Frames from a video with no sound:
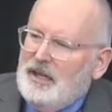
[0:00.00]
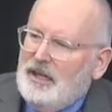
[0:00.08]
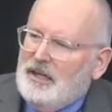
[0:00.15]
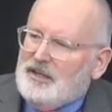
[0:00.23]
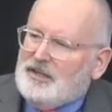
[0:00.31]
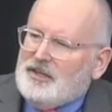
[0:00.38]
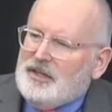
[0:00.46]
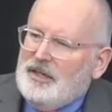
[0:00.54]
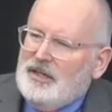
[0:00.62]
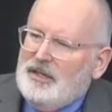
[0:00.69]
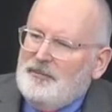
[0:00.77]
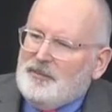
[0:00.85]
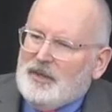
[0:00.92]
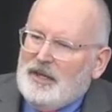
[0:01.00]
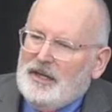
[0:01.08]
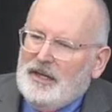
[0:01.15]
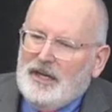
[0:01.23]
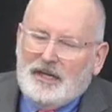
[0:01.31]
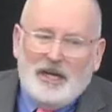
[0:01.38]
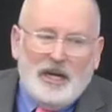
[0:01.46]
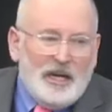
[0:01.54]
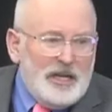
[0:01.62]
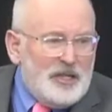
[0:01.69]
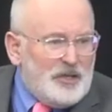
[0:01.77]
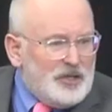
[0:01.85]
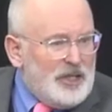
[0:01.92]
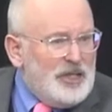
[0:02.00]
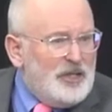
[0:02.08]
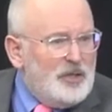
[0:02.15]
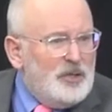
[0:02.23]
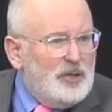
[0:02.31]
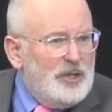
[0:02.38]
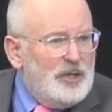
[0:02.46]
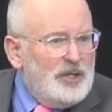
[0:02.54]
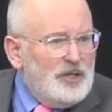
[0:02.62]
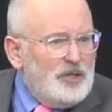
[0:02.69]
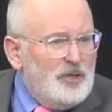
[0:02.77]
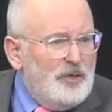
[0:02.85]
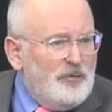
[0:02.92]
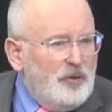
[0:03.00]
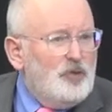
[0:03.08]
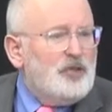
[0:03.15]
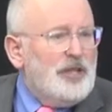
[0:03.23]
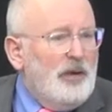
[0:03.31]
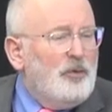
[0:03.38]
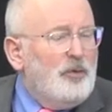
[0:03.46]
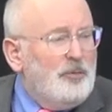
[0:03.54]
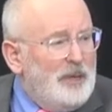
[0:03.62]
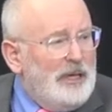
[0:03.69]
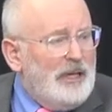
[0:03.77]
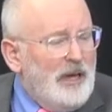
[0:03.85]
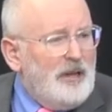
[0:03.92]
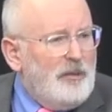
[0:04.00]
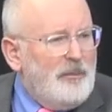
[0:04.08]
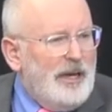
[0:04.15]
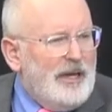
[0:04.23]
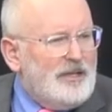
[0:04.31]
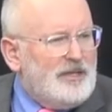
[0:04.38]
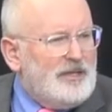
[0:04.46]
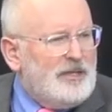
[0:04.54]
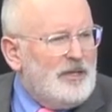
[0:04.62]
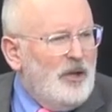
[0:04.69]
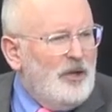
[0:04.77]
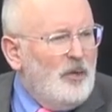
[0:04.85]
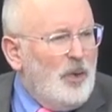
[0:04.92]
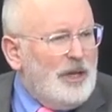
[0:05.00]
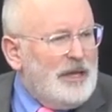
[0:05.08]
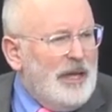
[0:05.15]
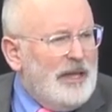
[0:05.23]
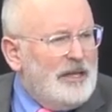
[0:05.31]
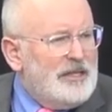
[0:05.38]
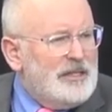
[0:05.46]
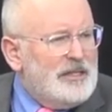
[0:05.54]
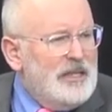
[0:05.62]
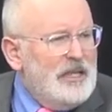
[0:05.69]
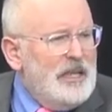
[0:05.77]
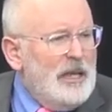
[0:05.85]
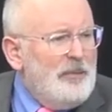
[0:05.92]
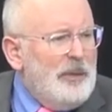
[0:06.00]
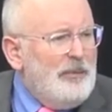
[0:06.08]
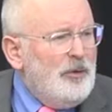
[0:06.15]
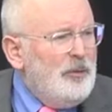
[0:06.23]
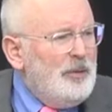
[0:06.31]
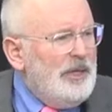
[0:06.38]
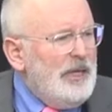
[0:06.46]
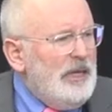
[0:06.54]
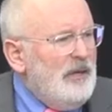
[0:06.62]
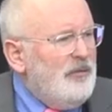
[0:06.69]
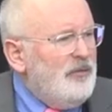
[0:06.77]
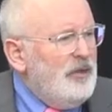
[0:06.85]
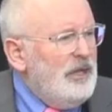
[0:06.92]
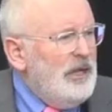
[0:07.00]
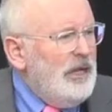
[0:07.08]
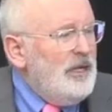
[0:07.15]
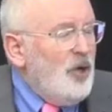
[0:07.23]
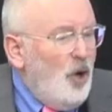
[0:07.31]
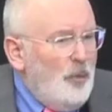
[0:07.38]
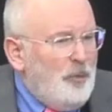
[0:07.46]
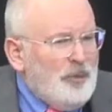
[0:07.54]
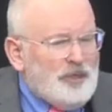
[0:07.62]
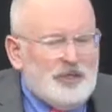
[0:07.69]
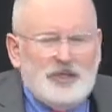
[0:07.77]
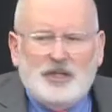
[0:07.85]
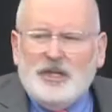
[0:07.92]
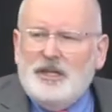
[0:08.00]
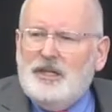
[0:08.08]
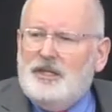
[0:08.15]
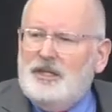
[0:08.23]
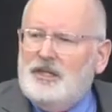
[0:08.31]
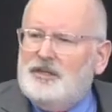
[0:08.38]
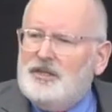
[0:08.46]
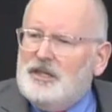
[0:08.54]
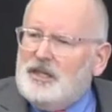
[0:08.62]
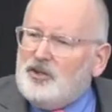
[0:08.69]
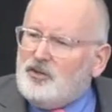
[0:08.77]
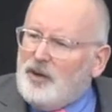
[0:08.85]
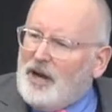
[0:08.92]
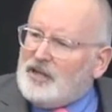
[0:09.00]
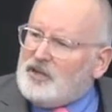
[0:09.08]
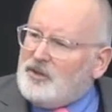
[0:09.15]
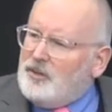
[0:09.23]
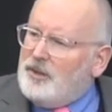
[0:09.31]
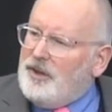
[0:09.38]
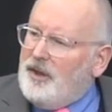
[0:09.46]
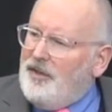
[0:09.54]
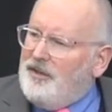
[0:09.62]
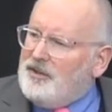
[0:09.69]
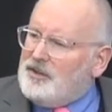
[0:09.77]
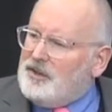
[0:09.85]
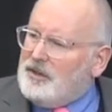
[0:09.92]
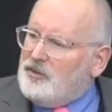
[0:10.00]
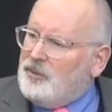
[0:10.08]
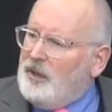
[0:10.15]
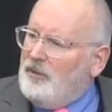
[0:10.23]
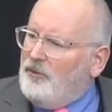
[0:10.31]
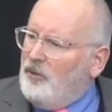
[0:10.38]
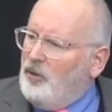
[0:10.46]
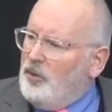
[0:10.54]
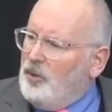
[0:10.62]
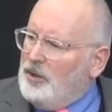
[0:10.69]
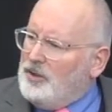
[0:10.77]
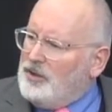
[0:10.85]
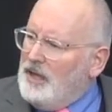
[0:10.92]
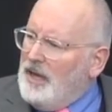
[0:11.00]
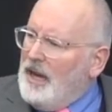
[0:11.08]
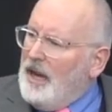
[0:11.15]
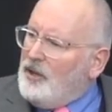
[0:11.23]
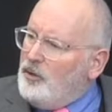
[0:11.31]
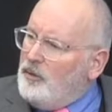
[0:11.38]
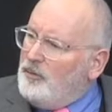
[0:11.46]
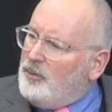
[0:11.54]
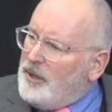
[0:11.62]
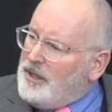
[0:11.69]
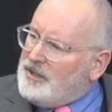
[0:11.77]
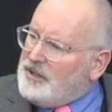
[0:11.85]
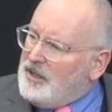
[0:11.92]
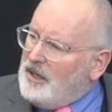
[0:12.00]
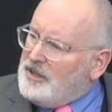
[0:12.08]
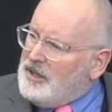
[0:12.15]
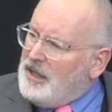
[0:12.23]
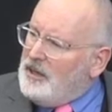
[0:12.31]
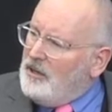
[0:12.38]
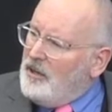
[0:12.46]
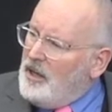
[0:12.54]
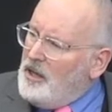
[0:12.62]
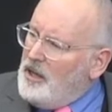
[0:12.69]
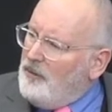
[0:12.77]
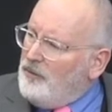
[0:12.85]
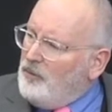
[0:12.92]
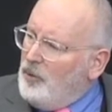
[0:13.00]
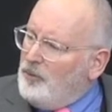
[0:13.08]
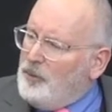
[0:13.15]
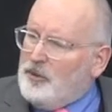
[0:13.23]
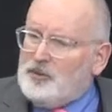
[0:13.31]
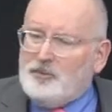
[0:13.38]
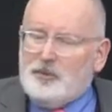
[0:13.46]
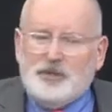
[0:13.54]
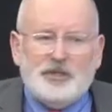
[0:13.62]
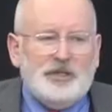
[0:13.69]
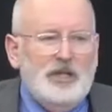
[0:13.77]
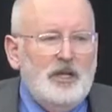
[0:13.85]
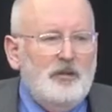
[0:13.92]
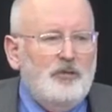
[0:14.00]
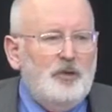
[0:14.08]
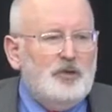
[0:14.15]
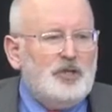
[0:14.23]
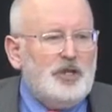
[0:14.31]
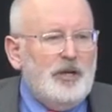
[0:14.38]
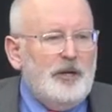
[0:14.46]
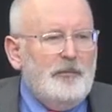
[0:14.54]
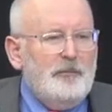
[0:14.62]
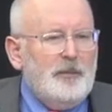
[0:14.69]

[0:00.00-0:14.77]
as a guide to take you to the future that would be like the past, on the one hand, and people who believe in open societies, in interaction with others as a way forward, and who embrace the idea of a more prosperous future.